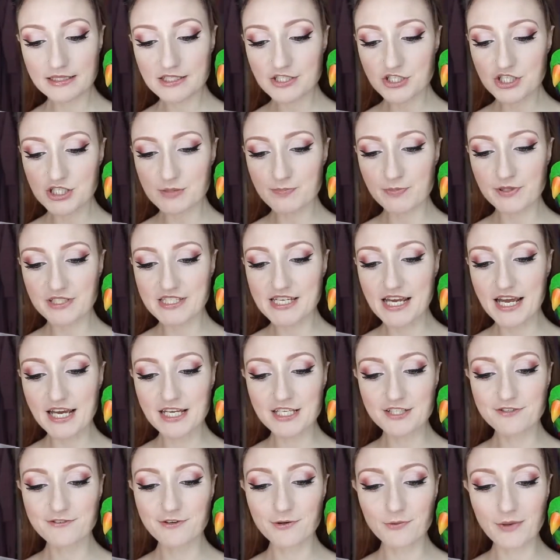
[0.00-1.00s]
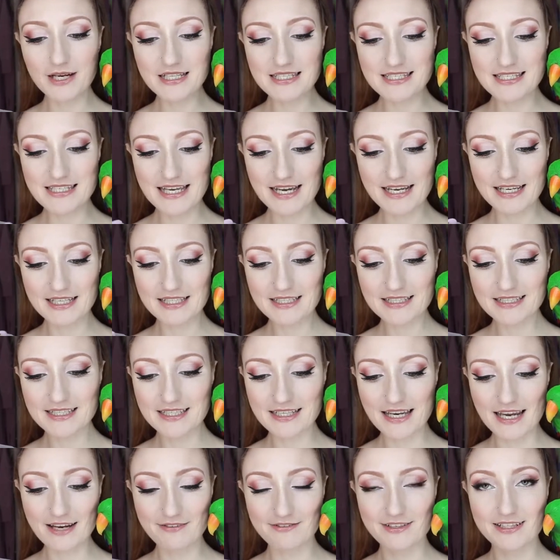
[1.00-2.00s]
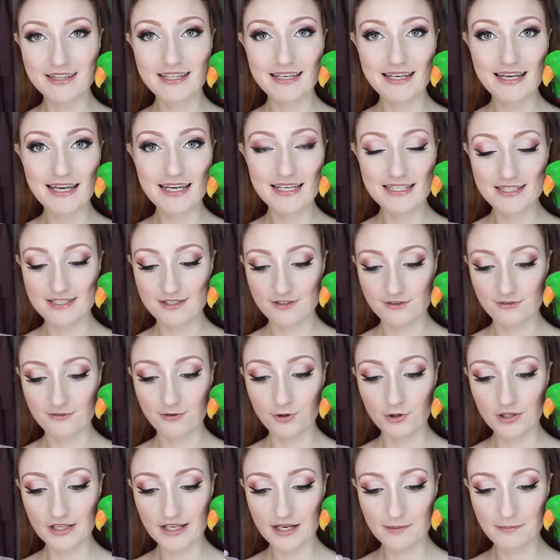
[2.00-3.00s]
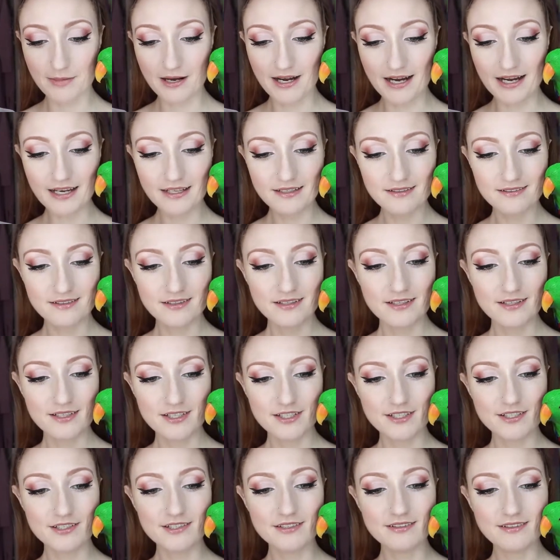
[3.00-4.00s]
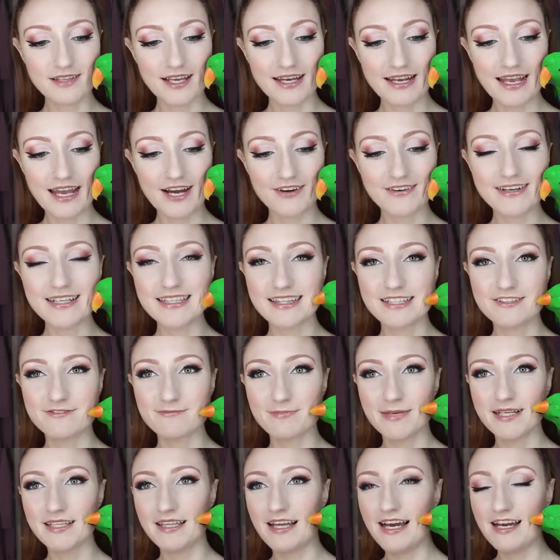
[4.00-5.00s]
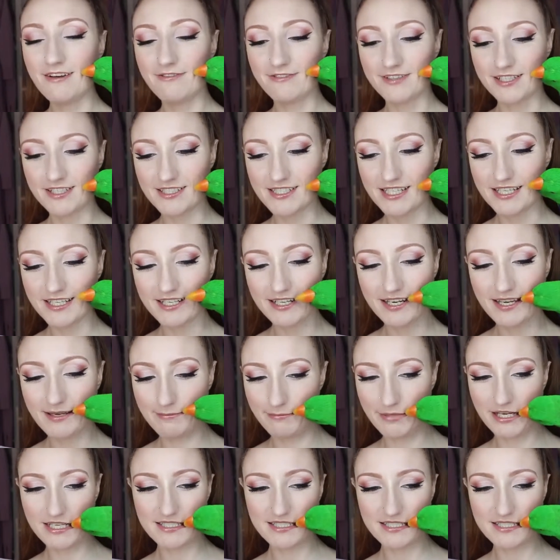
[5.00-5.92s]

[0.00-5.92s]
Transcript: Let's just pretend for one second that everything isn't falling apart you know, like how I live my life on a day-to-day -day